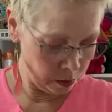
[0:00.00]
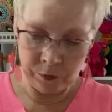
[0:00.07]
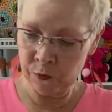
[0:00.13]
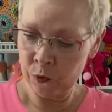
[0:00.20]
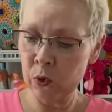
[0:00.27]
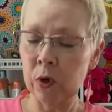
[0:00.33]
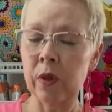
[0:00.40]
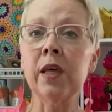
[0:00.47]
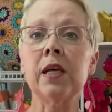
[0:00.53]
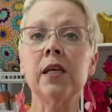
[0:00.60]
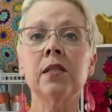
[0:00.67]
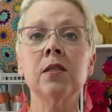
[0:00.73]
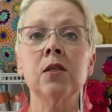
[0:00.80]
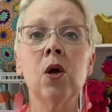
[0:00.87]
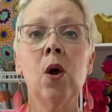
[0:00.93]
for
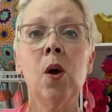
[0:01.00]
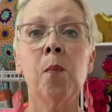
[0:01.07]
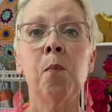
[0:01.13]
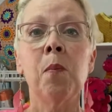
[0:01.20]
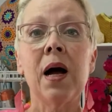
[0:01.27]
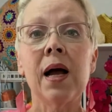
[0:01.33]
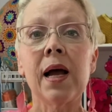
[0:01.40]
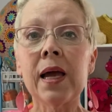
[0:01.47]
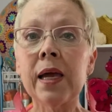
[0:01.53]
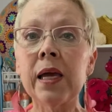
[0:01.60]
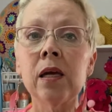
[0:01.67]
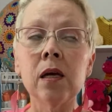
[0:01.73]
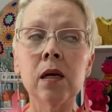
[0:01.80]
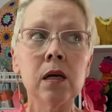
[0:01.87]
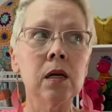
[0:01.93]
this
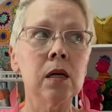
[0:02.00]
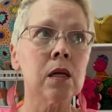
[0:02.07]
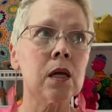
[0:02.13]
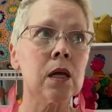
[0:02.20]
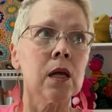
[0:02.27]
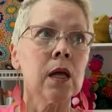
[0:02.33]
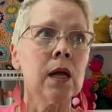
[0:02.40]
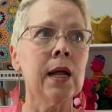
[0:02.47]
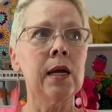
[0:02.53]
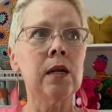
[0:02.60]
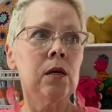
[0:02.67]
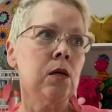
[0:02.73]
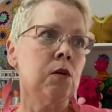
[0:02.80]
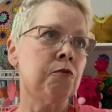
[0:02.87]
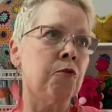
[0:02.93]
my kind
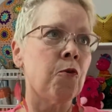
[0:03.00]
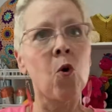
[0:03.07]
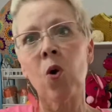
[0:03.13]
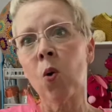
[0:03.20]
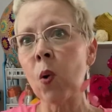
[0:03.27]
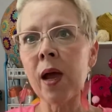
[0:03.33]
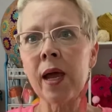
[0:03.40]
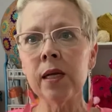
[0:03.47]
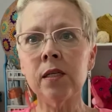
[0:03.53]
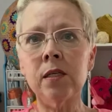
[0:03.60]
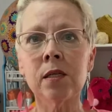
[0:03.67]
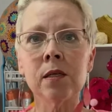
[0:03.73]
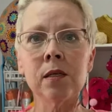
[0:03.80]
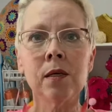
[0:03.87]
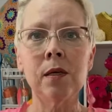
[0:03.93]
of
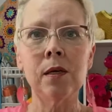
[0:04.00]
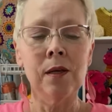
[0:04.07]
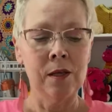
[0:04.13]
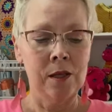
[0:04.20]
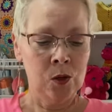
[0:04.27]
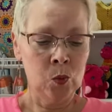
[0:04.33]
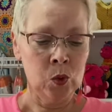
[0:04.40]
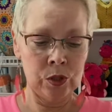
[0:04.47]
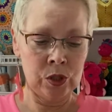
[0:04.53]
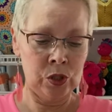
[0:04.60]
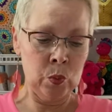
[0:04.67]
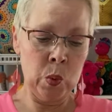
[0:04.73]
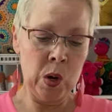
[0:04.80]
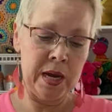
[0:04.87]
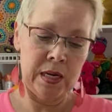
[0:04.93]
4-weight,
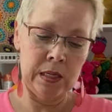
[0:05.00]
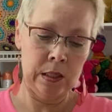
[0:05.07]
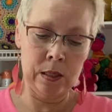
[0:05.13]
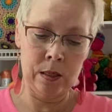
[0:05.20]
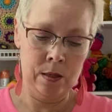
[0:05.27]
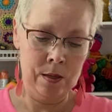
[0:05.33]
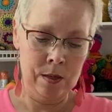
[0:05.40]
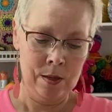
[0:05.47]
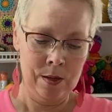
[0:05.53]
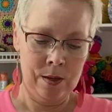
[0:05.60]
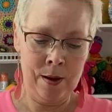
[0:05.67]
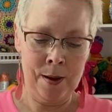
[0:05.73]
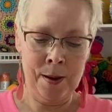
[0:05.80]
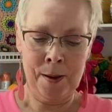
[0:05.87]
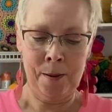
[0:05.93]
worsted weight
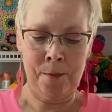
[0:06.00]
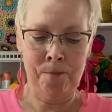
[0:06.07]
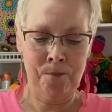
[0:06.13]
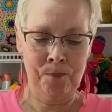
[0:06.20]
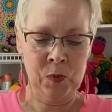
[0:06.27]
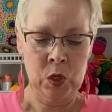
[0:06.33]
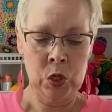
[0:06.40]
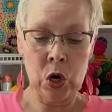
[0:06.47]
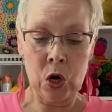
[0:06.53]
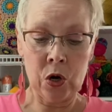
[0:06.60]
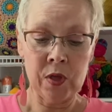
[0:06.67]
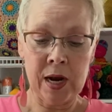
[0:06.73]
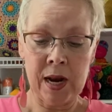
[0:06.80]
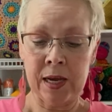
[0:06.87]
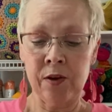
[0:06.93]
yarn
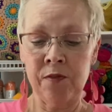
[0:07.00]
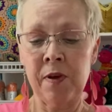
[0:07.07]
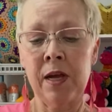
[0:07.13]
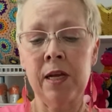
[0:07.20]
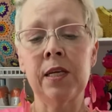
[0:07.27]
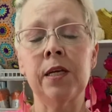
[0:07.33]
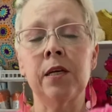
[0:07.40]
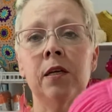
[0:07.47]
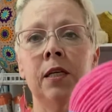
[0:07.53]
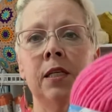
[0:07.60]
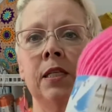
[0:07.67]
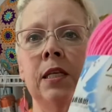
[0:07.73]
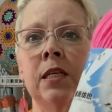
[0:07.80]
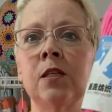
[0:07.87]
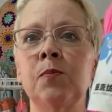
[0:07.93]
that I can find here is
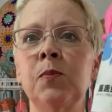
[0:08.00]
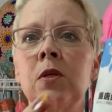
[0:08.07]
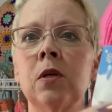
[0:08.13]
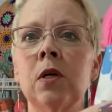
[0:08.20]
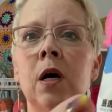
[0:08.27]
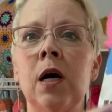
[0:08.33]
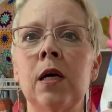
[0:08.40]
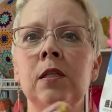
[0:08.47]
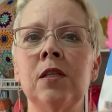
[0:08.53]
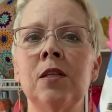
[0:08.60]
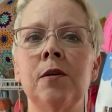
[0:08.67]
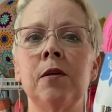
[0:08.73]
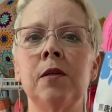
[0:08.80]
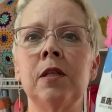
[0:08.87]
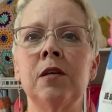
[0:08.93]
this Milk Cotton,
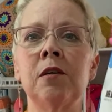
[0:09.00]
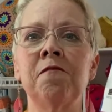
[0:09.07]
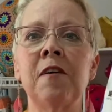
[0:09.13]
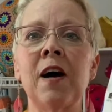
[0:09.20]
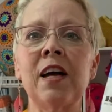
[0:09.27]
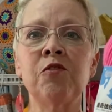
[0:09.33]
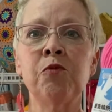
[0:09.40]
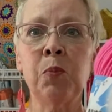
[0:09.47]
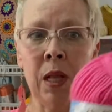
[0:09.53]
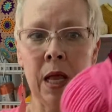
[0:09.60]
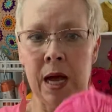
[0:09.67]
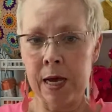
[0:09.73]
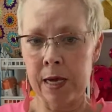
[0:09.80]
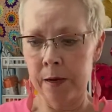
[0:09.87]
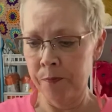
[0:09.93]
the
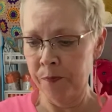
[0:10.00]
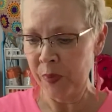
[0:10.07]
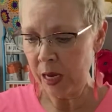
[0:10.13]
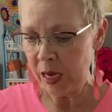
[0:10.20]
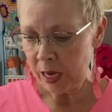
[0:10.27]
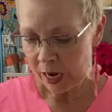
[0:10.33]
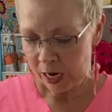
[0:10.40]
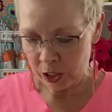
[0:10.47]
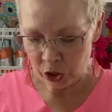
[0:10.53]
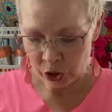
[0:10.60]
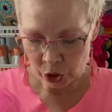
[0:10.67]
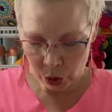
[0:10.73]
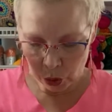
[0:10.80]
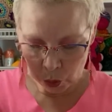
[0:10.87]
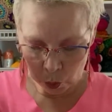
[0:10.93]
5-ply. And
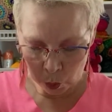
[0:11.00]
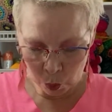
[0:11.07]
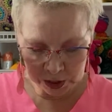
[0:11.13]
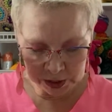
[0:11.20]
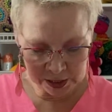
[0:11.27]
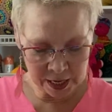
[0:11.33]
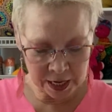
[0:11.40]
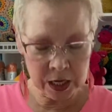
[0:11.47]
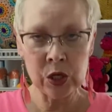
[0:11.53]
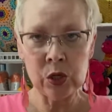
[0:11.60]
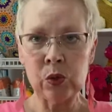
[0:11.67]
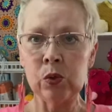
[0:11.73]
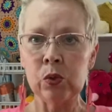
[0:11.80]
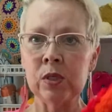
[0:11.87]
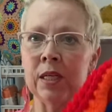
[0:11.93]
so once I
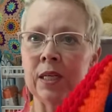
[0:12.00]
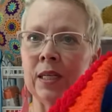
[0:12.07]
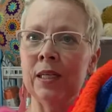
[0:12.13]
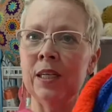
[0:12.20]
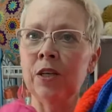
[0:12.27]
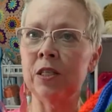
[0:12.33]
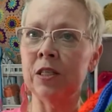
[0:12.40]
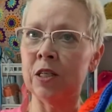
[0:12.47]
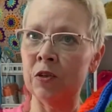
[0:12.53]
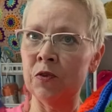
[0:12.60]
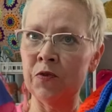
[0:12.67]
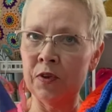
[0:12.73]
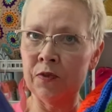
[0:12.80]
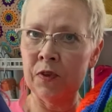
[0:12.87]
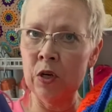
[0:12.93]
use it in here, this is
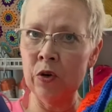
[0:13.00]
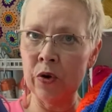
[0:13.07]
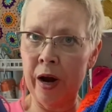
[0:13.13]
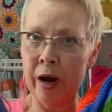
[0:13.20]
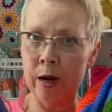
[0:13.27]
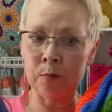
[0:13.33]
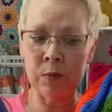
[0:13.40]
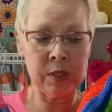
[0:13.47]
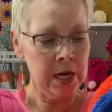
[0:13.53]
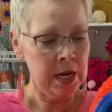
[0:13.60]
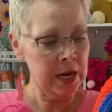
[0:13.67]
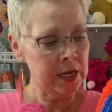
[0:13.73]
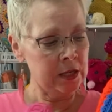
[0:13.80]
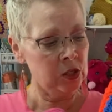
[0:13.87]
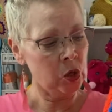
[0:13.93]
50 grams.
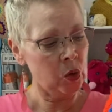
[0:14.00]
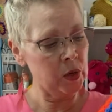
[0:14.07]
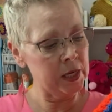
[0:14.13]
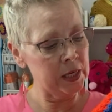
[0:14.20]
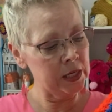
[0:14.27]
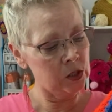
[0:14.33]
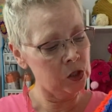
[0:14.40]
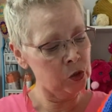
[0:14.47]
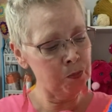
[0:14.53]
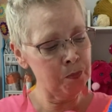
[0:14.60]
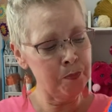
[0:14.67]
And so each